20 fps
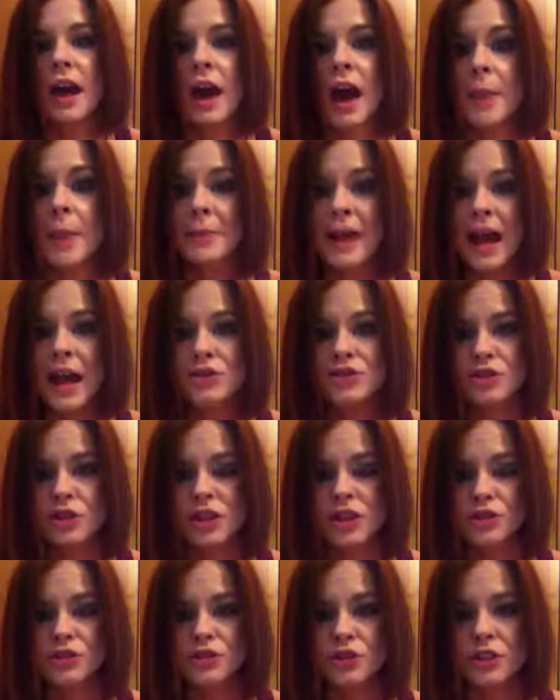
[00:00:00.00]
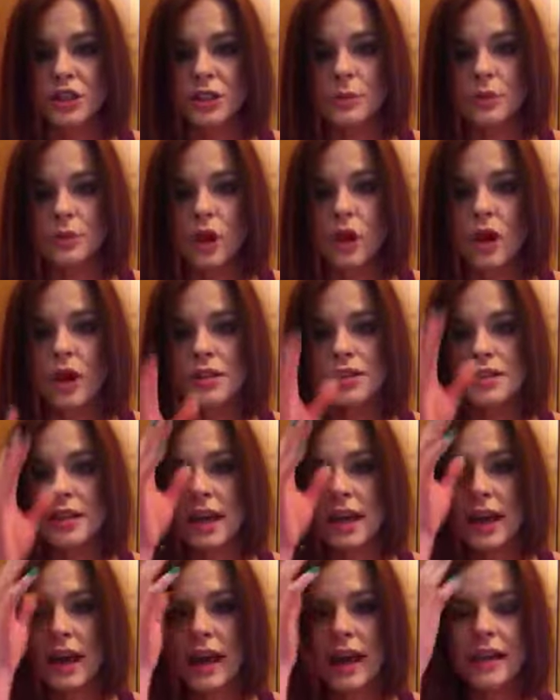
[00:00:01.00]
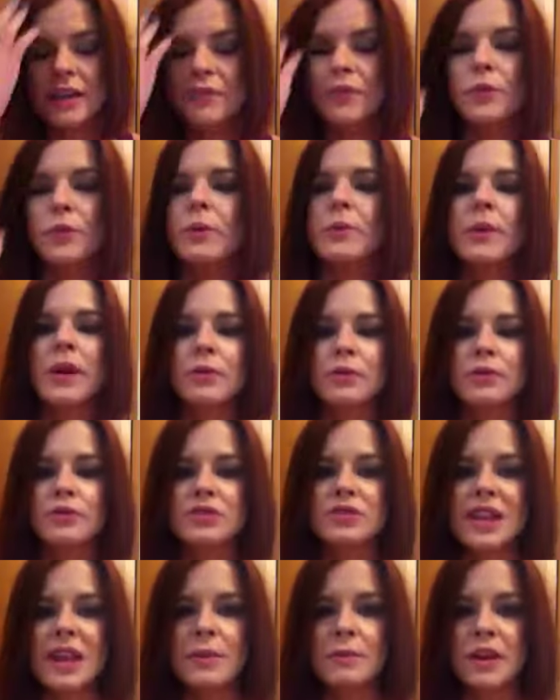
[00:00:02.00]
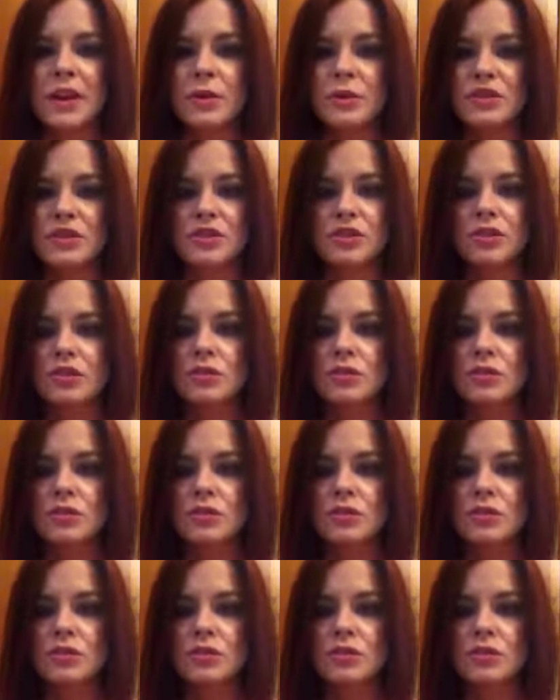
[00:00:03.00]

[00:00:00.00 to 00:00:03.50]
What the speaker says: I'm naturally a dirty blonde, and even when my roots came in, it was